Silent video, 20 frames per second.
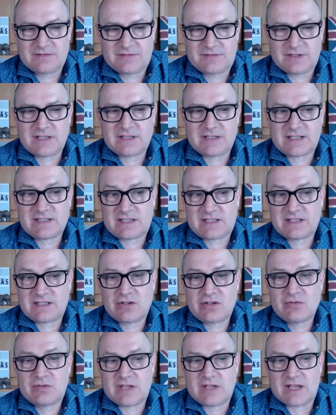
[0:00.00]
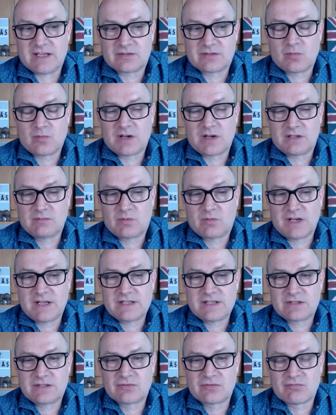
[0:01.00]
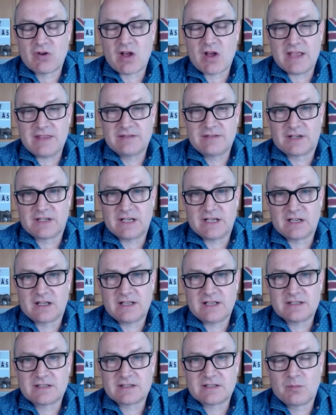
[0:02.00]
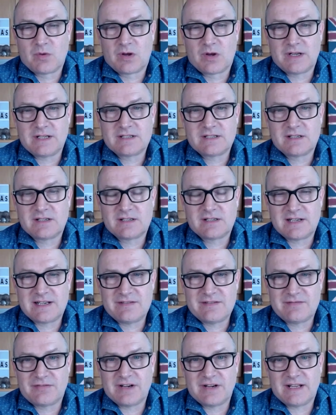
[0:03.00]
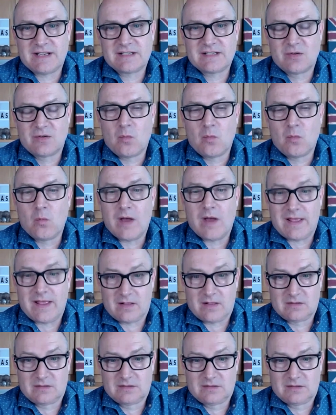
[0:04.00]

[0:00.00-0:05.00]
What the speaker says: There's two things. One is to write the funny lines, and one is to deliver it well.